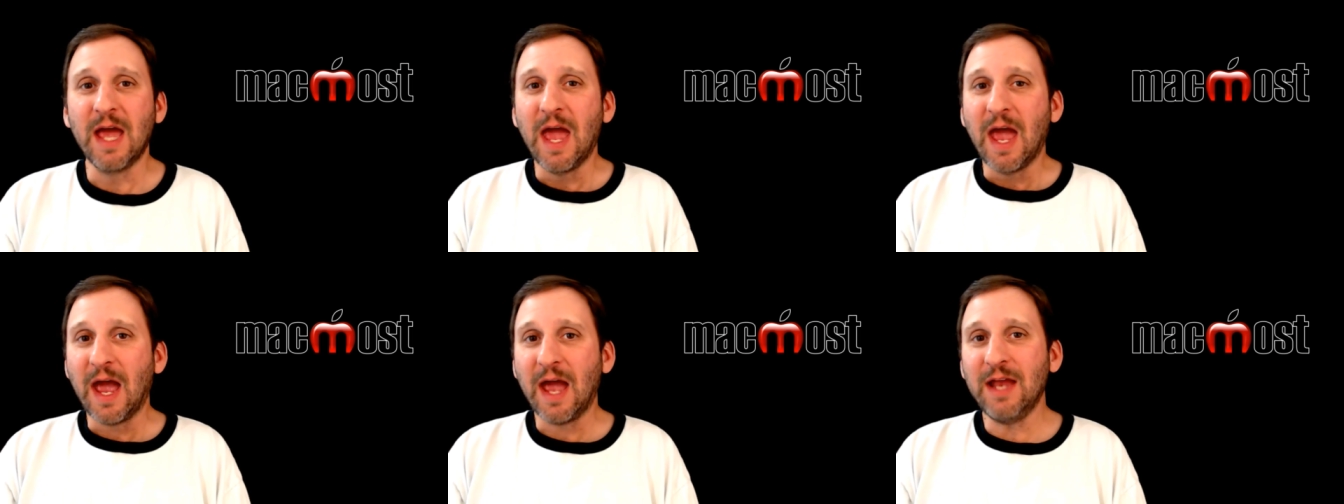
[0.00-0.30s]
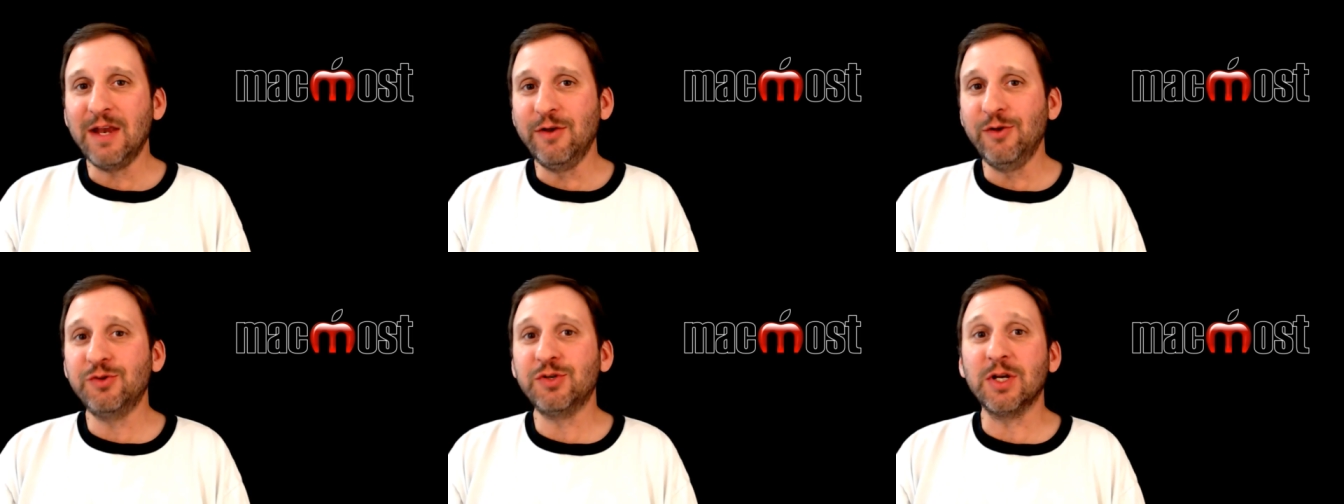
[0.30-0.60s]

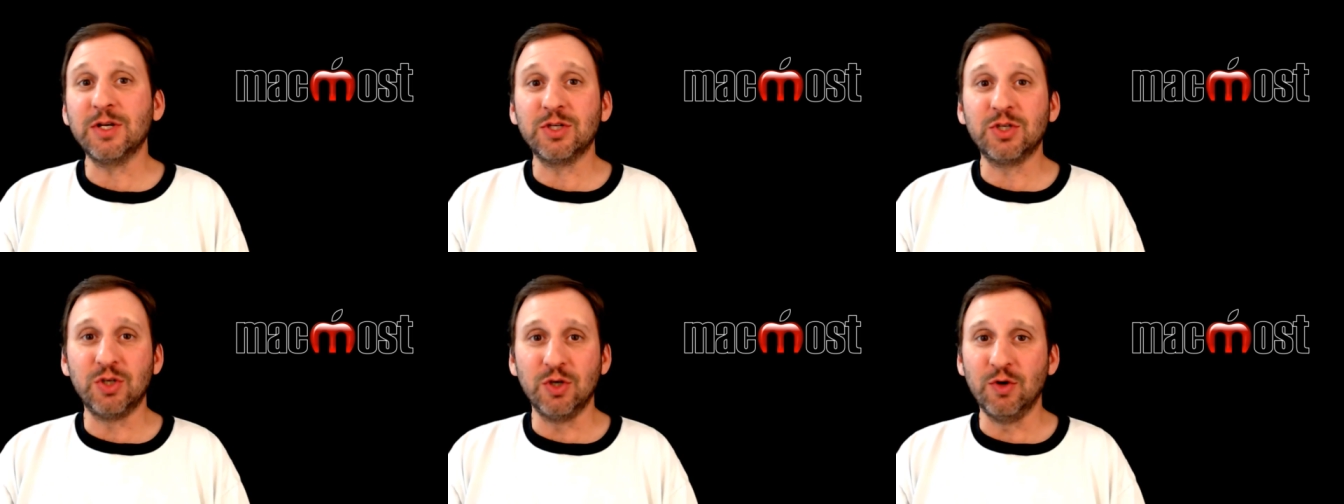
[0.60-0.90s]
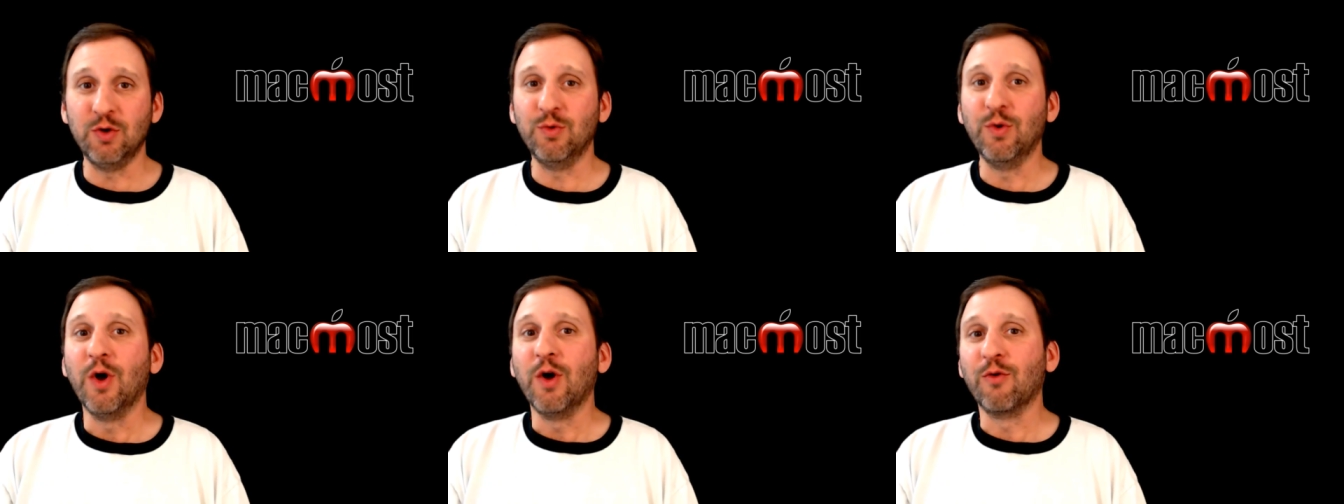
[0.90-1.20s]
and use it
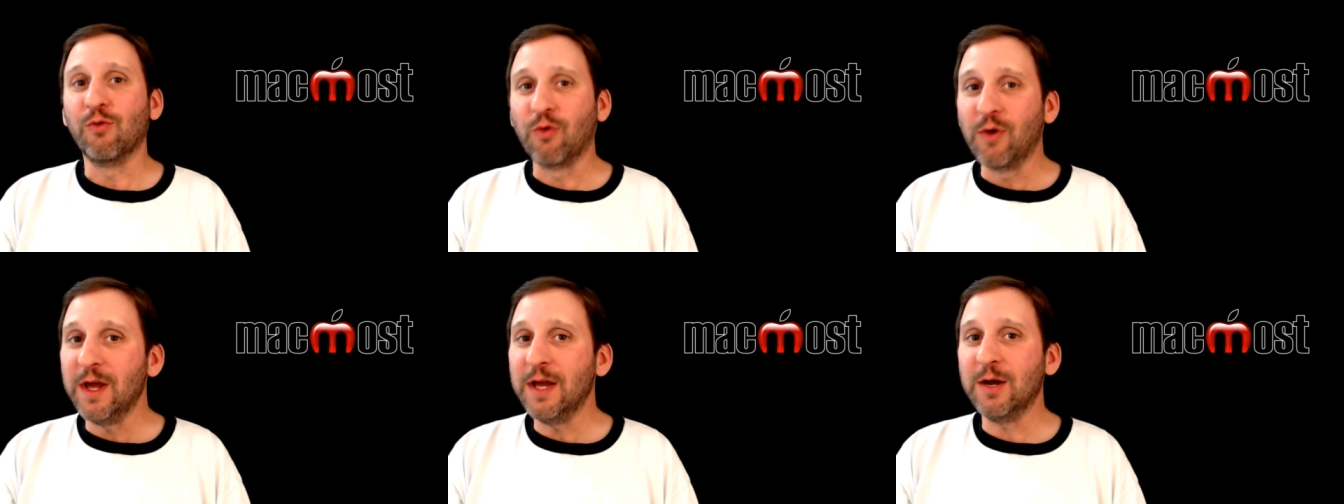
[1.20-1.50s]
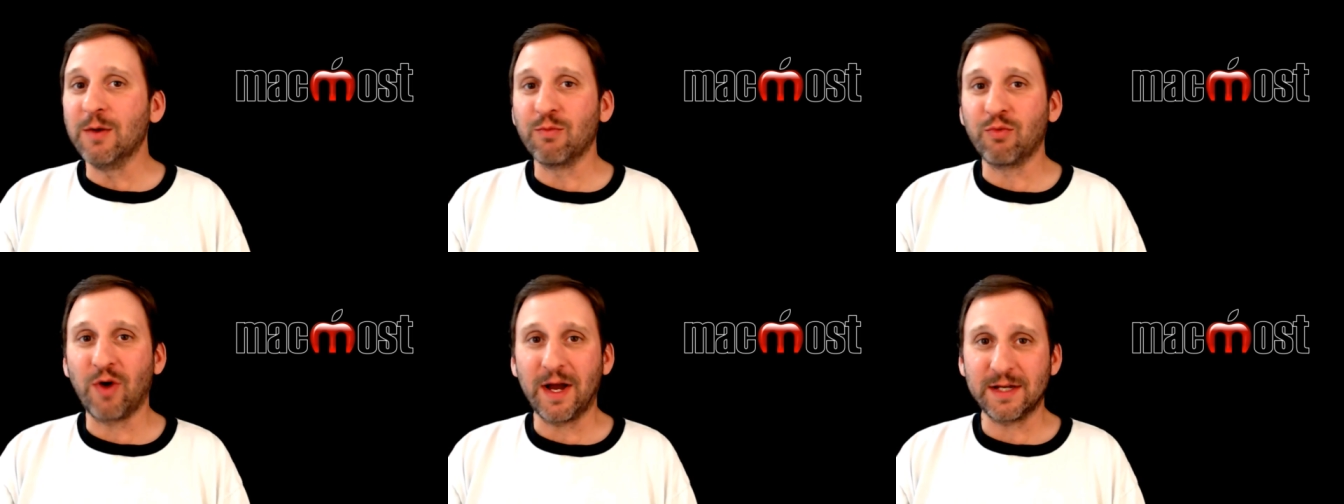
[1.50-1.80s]
to
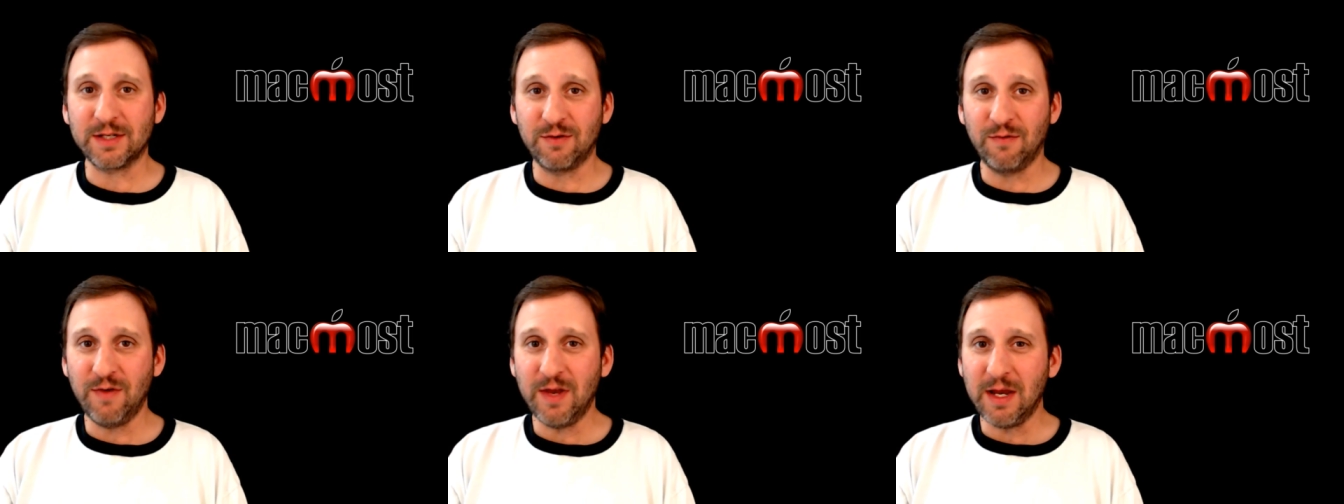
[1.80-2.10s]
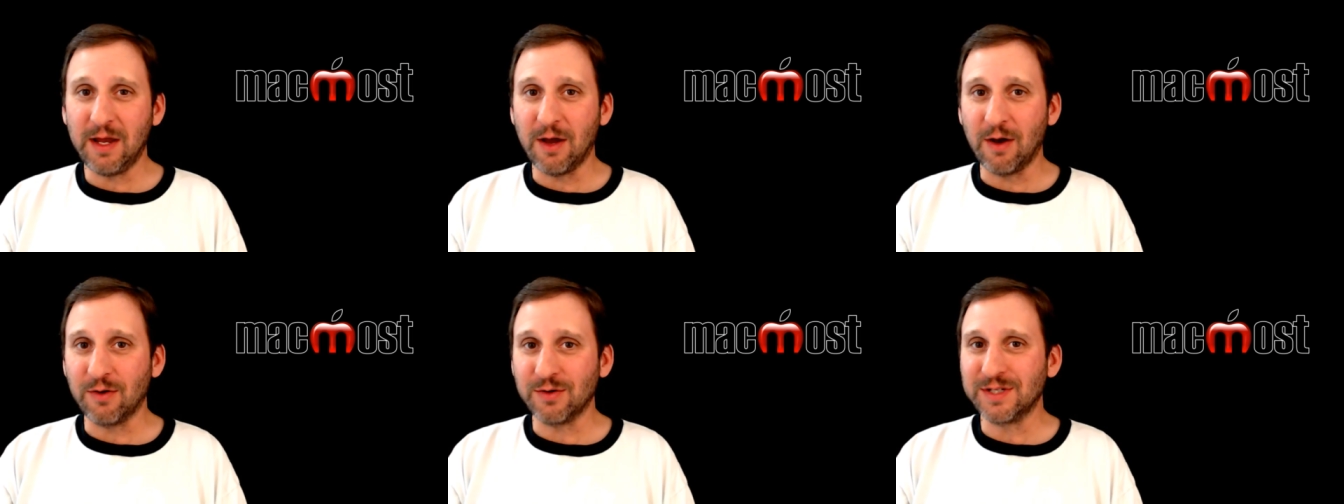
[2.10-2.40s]
recompress
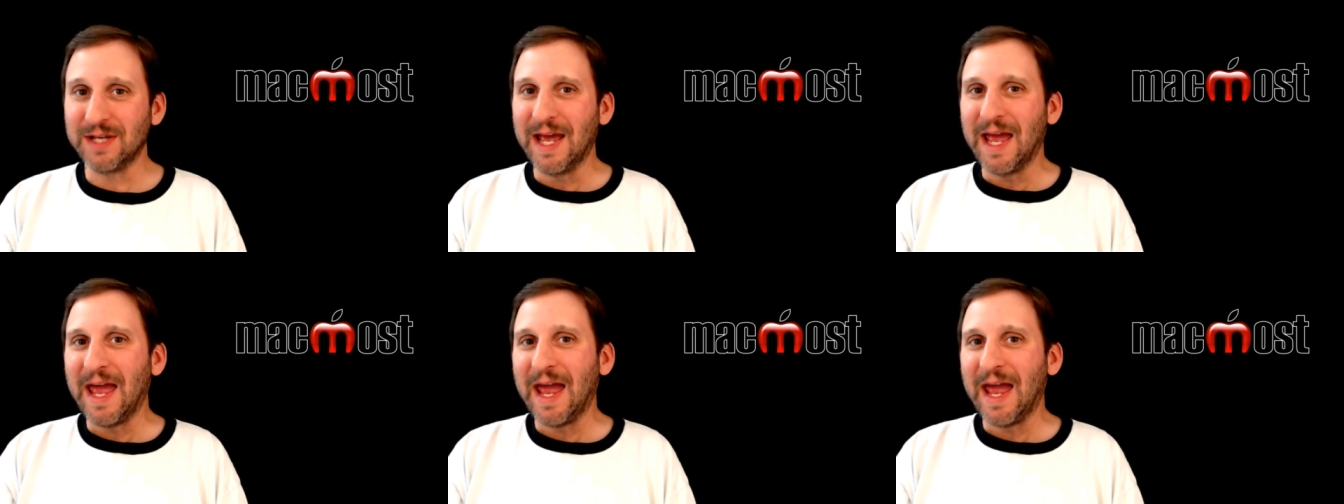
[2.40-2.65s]
videos